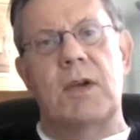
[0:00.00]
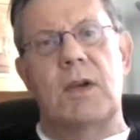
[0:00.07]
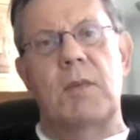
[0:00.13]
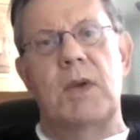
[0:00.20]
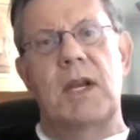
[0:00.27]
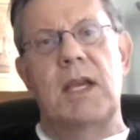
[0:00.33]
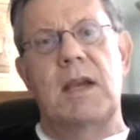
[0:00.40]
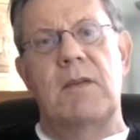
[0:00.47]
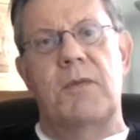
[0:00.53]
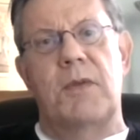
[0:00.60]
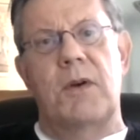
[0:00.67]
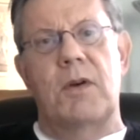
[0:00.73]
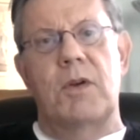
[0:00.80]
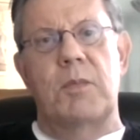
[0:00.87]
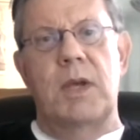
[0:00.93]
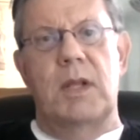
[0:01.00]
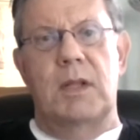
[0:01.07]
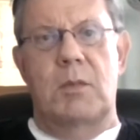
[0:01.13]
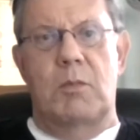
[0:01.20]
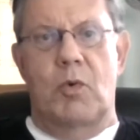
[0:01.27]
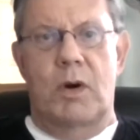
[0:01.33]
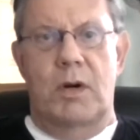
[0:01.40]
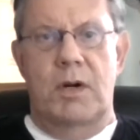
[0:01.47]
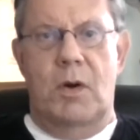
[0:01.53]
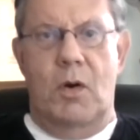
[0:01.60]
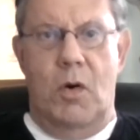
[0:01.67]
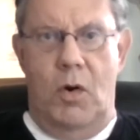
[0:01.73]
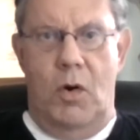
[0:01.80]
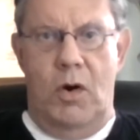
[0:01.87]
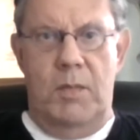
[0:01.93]
committee if there could be a little more
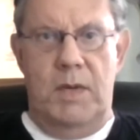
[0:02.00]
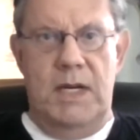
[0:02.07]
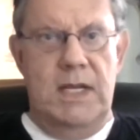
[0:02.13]
decorum,